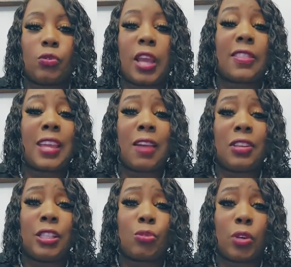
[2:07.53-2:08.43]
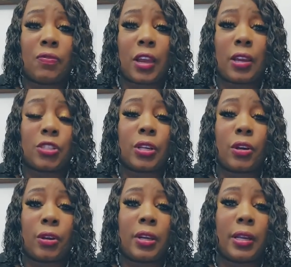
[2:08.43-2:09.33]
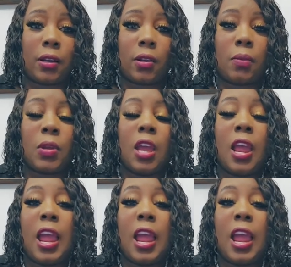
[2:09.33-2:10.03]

So you have to have at least $2,500 in earned income,